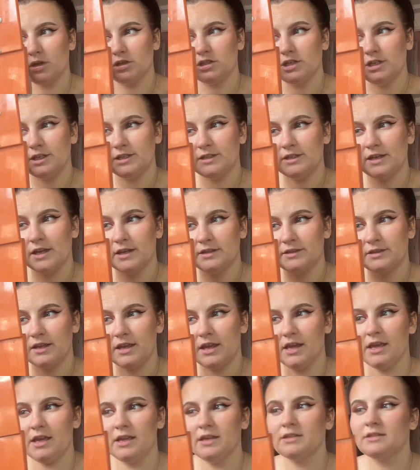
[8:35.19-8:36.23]

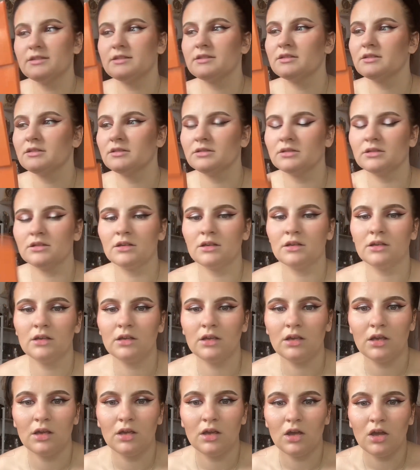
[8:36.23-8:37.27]
GCSEs
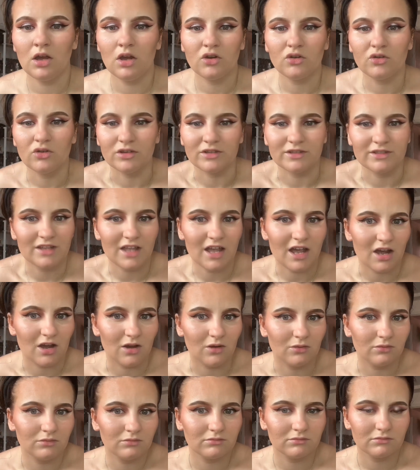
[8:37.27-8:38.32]
because
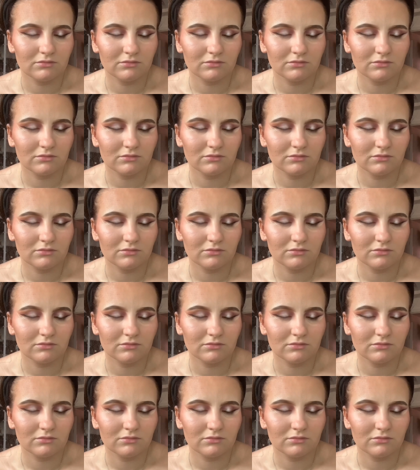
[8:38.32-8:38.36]
now